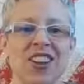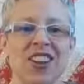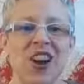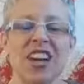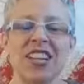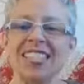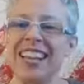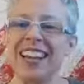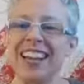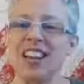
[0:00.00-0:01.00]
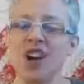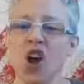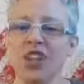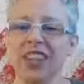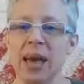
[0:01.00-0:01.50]
not
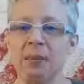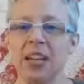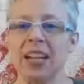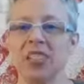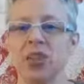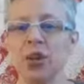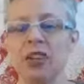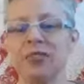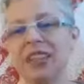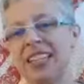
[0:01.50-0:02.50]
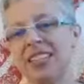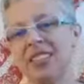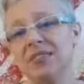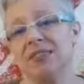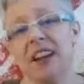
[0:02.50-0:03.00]
called that because grief
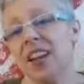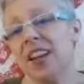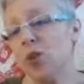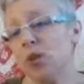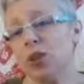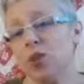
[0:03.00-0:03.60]
is fun or